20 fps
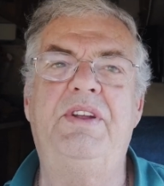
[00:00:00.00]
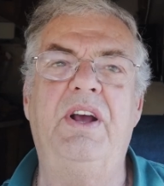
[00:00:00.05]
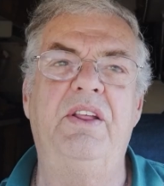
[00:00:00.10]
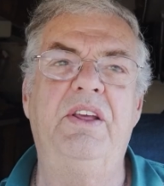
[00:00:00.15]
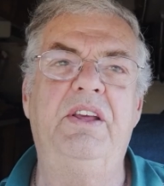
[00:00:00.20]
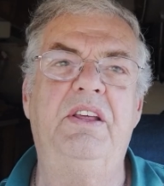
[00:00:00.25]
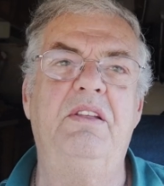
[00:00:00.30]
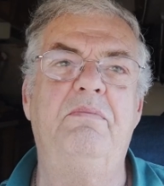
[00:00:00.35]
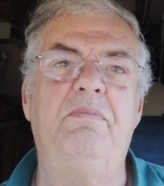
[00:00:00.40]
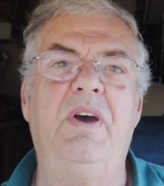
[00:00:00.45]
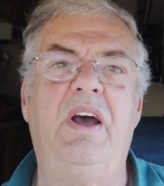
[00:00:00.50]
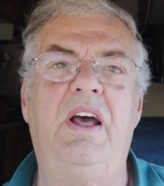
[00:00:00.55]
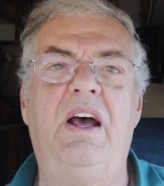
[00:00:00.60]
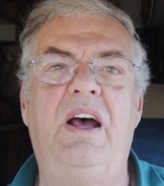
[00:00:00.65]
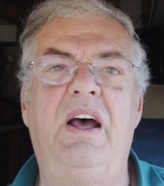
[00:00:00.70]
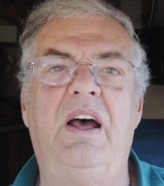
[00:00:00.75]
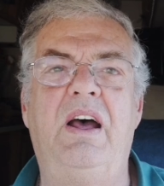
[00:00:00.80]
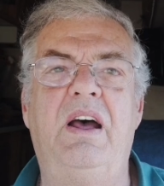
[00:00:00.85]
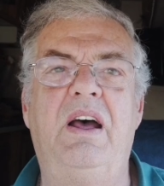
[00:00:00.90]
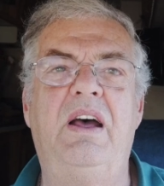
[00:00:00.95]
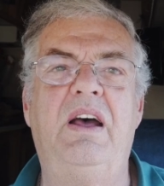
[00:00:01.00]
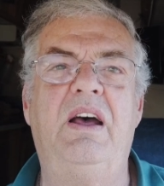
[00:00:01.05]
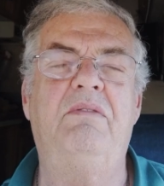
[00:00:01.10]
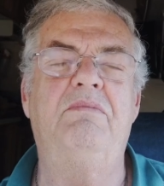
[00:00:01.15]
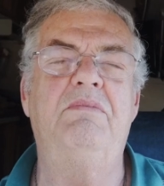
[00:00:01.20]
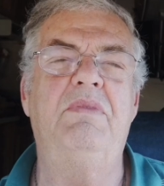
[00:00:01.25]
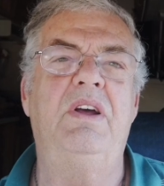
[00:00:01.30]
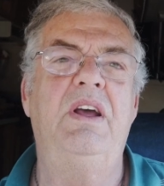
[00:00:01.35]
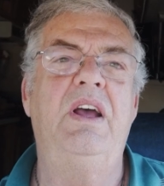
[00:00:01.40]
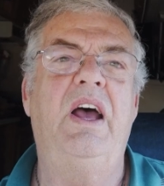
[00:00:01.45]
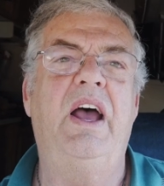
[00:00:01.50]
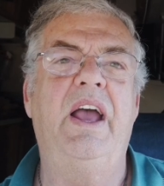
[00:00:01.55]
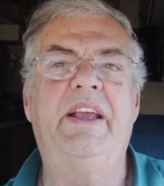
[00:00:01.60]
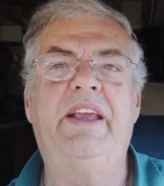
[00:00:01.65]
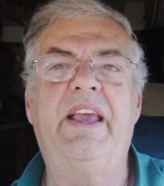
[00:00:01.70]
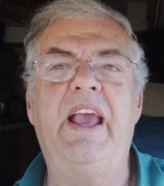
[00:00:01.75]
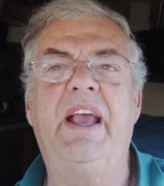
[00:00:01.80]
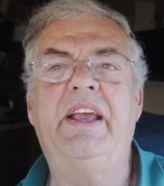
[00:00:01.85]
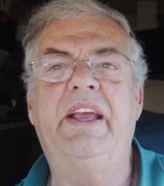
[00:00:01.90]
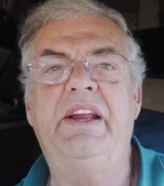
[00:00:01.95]
telling them I
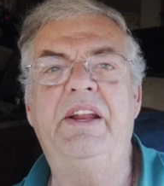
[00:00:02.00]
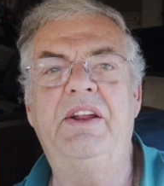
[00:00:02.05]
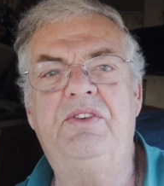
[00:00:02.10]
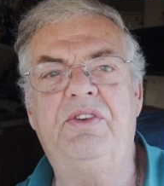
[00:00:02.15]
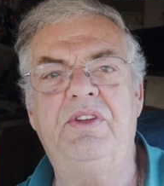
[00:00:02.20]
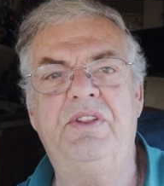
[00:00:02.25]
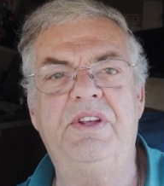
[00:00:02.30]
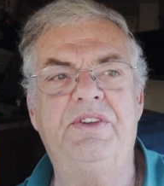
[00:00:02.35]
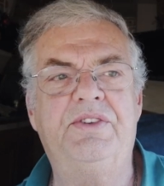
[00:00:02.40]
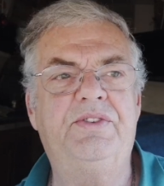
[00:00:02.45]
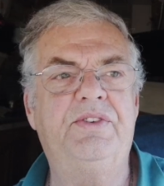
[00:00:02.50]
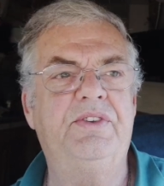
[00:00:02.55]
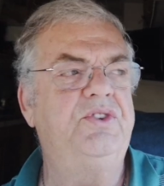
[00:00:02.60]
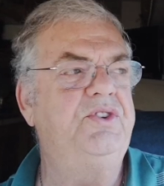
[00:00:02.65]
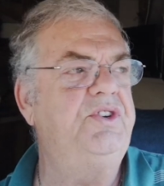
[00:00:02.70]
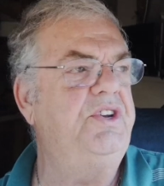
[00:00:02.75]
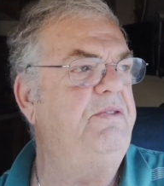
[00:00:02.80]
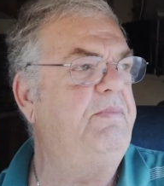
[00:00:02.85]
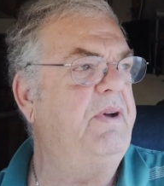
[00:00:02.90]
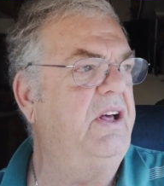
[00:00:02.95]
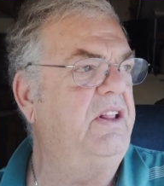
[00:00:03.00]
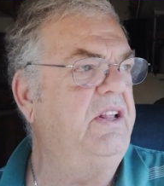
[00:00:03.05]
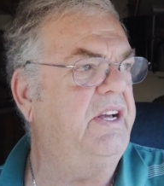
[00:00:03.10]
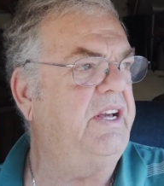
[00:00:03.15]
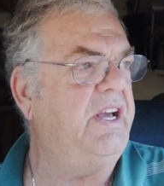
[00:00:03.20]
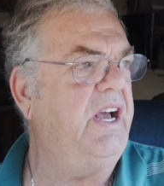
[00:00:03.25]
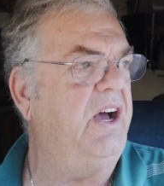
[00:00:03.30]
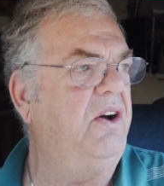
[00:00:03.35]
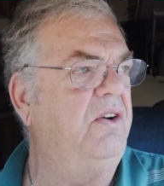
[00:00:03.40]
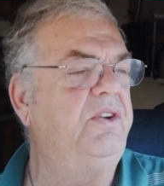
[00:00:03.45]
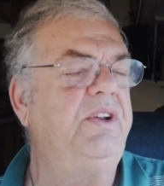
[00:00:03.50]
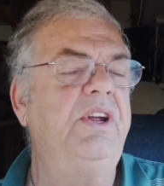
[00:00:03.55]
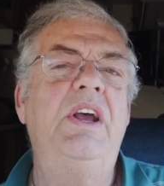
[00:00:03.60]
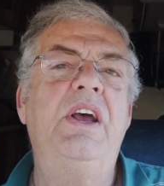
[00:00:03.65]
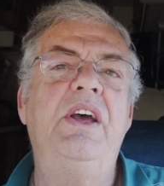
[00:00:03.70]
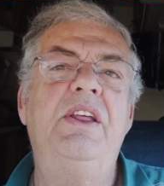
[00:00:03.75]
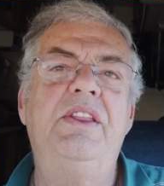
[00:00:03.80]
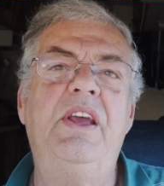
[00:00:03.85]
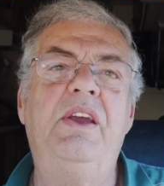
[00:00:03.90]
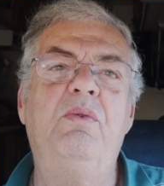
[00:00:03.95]
can't get into this Gmail account,
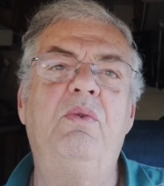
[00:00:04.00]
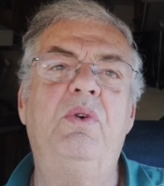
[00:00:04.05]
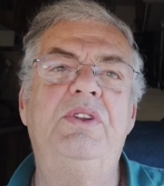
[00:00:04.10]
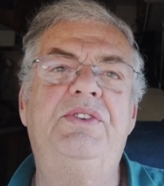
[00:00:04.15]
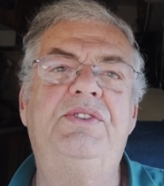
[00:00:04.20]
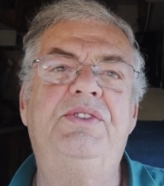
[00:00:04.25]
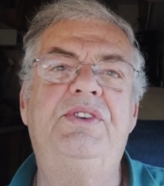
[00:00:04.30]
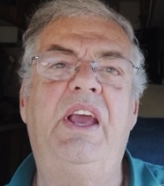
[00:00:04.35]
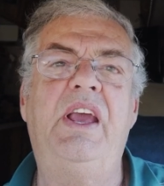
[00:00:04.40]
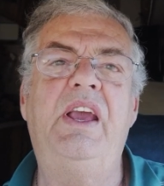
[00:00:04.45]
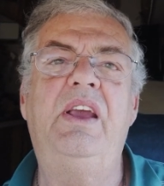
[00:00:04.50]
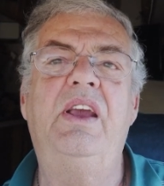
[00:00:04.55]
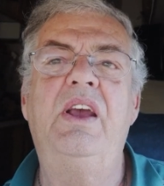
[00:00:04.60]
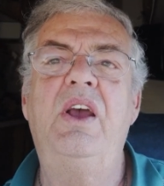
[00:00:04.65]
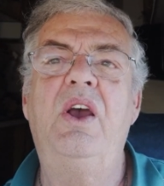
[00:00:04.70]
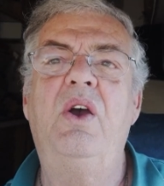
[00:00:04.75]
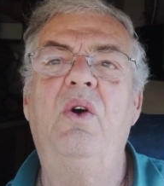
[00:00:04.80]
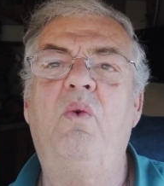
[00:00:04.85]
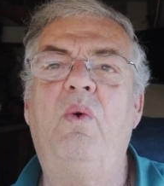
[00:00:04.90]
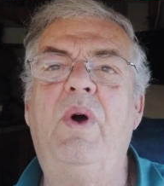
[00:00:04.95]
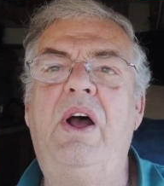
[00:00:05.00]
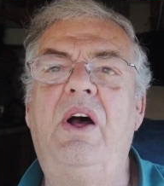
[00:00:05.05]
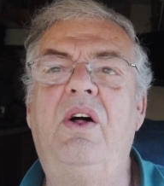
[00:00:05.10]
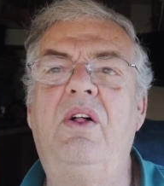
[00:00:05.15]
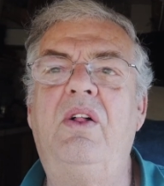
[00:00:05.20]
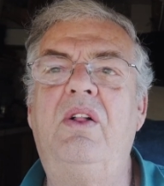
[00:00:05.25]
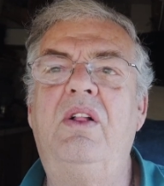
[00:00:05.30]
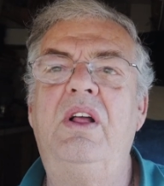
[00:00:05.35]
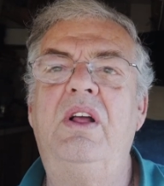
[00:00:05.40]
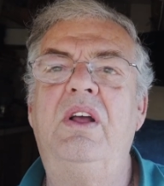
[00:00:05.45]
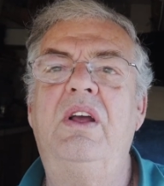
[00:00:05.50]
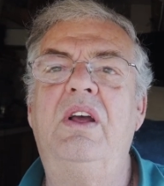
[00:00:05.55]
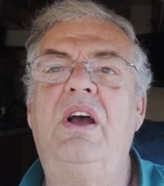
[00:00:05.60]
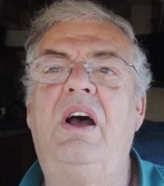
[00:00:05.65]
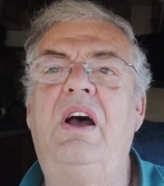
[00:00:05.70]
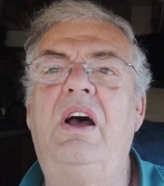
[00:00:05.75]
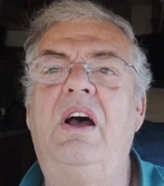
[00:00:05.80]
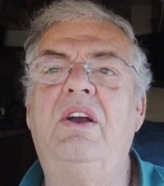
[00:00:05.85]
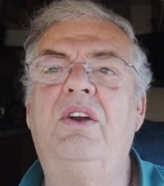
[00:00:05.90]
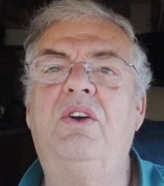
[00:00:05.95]
they would say, well,
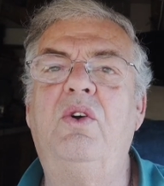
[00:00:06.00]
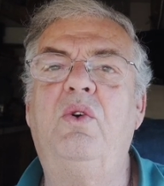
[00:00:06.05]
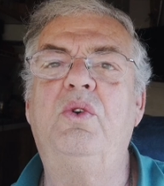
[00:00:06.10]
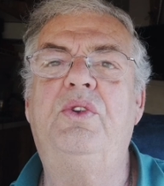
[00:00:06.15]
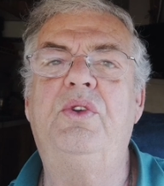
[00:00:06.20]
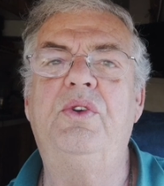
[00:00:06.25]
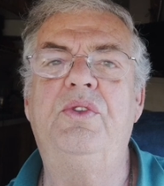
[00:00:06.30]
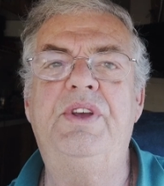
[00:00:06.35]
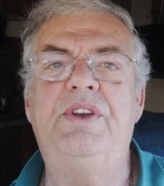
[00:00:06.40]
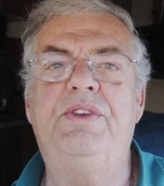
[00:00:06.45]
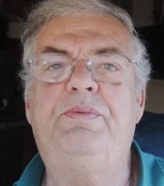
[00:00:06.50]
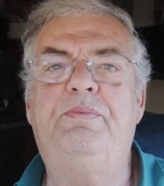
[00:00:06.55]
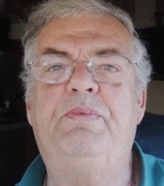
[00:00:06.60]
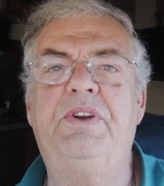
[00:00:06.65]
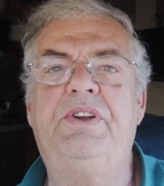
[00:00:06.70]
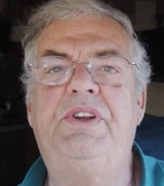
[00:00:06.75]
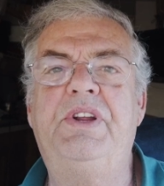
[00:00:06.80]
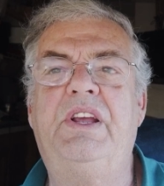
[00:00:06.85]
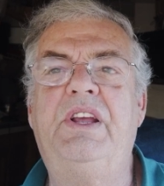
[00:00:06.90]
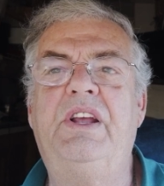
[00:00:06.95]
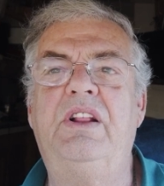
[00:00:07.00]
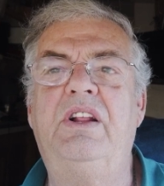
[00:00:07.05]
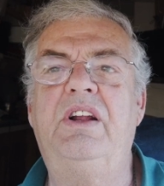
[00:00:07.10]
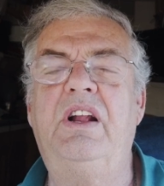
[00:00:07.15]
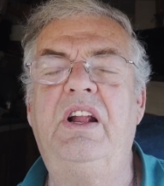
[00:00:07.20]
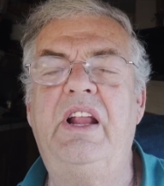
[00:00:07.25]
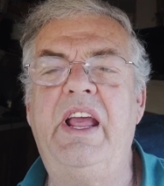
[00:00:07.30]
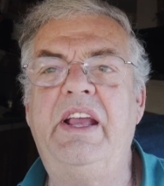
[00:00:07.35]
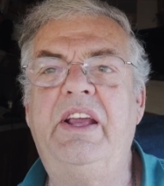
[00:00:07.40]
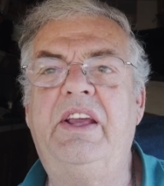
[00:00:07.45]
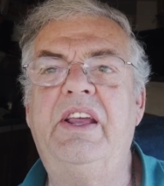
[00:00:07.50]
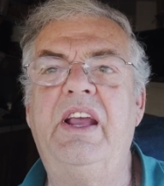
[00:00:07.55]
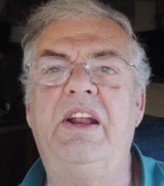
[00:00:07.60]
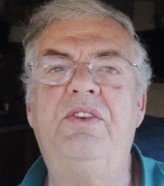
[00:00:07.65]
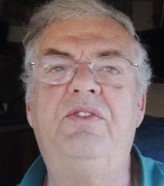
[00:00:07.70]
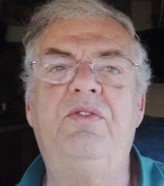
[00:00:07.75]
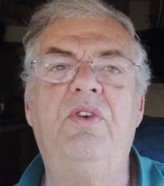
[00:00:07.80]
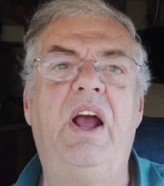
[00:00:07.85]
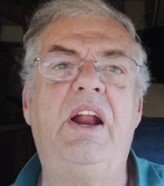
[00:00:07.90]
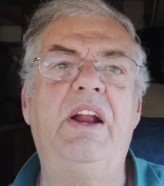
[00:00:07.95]
go to this particular link
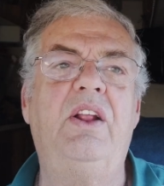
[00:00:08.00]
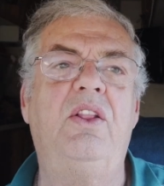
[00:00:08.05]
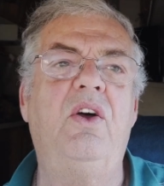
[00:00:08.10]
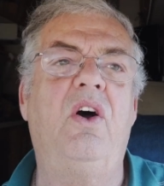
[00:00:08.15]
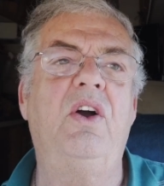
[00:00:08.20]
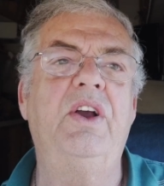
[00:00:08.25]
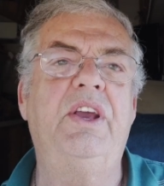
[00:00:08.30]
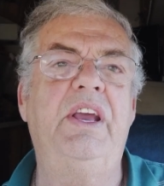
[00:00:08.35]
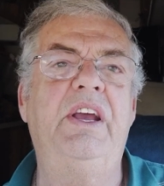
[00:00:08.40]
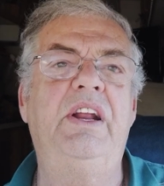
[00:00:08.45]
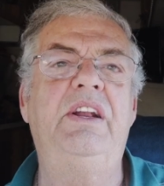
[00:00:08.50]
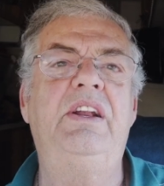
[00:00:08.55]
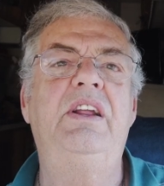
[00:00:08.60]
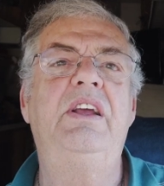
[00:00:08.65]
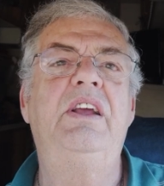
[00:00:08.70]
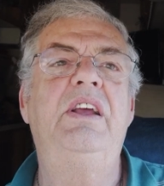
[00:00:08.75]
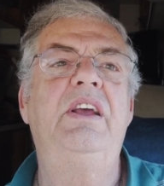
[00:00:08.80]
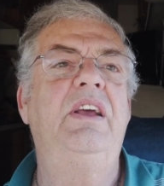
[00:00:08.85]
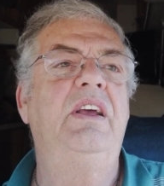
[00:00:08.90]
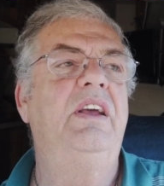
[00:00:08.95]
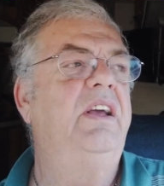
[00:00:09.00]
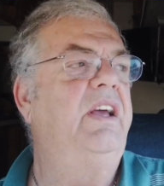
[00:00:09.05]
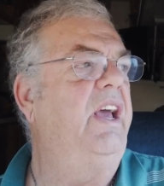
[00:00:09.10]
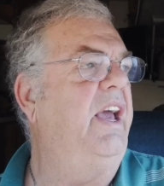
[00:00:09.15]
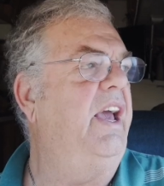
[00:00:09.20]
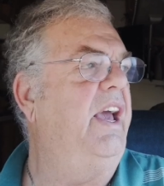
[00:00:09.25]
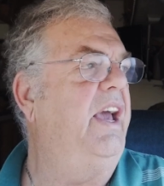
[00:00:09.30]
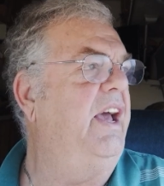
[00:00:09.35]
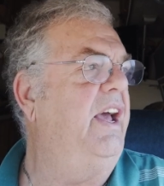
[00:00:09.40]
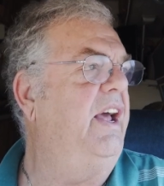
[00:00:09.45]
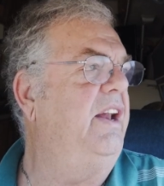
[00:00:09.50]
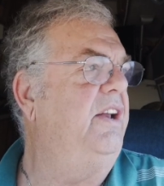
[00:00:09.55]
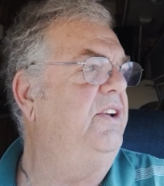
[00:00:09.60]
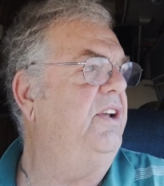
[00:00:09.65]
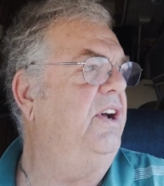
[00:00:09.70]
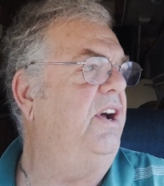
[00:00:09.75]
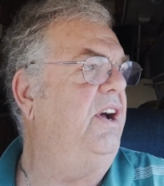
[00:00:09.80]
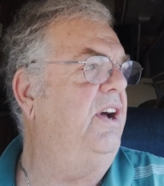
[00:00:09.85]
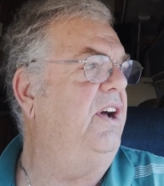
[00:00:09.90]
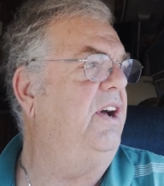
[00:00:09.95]
and try to log in.
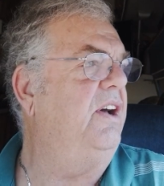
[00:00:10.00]
And